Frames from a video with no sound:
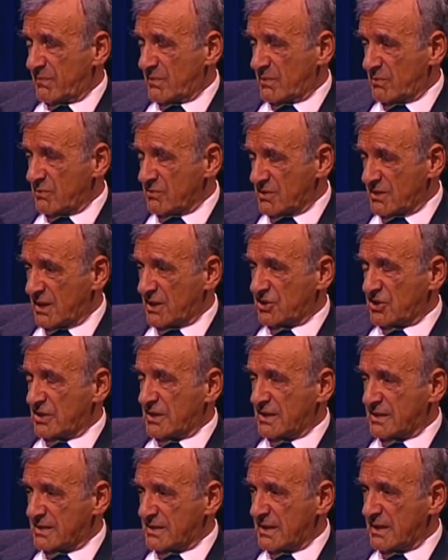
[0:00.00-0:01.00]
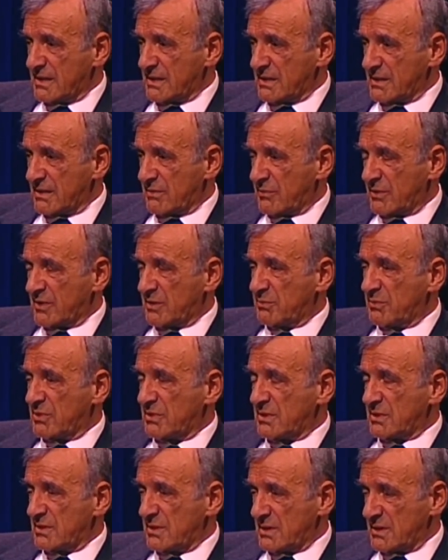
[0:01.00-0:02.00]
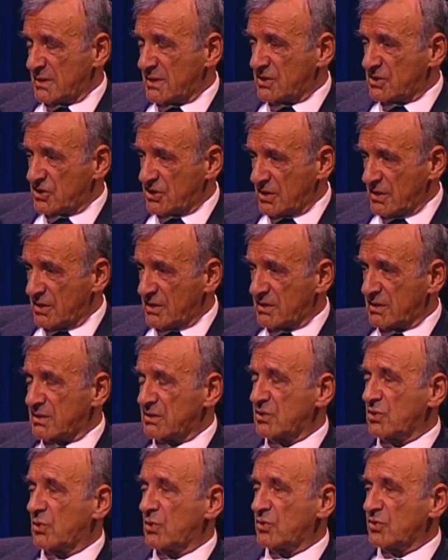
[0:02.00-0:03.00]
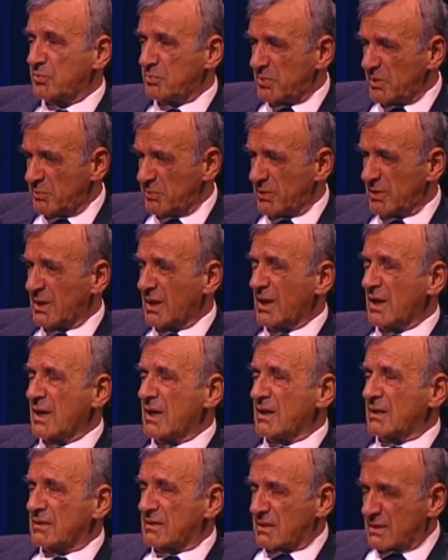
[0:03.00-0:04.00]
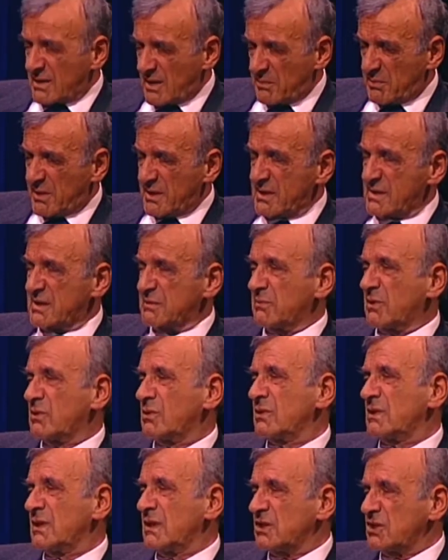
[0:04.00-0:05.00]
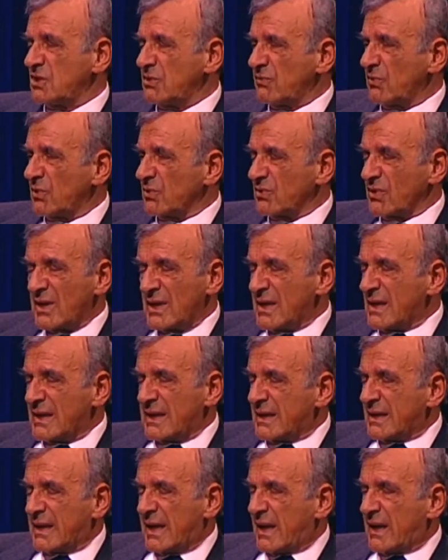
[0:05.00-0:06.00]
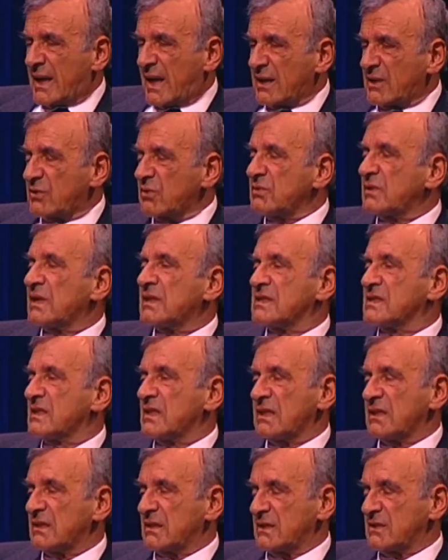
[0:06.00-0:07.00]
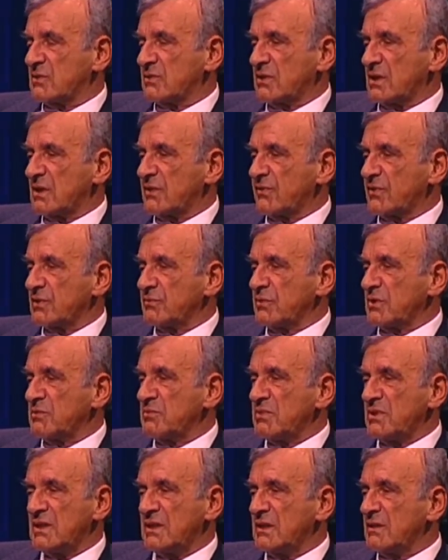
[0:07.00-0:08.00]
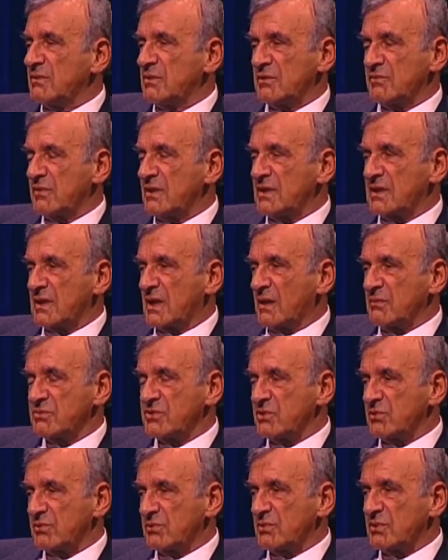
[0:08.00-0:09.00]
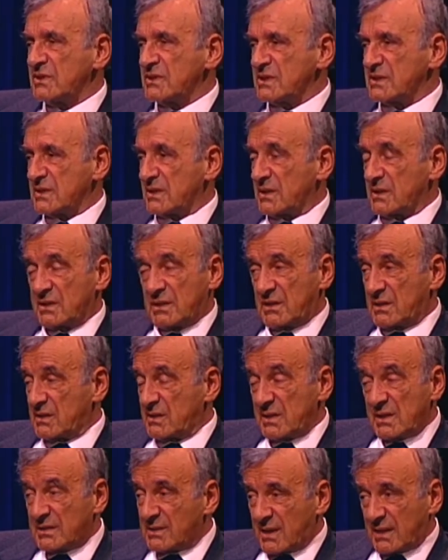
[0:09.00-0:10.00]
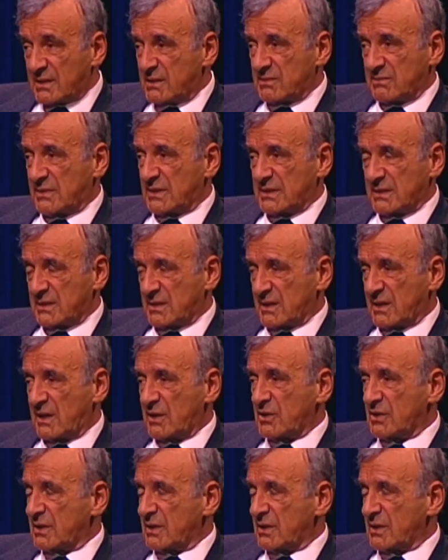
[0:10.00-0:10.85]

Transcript: to such an extent. What about the, the children, the old people, the rabbis, the Bechorei Yeshivot? I don't understand it. So, so therefore, with me, it, when it comes to this, the entire event, I,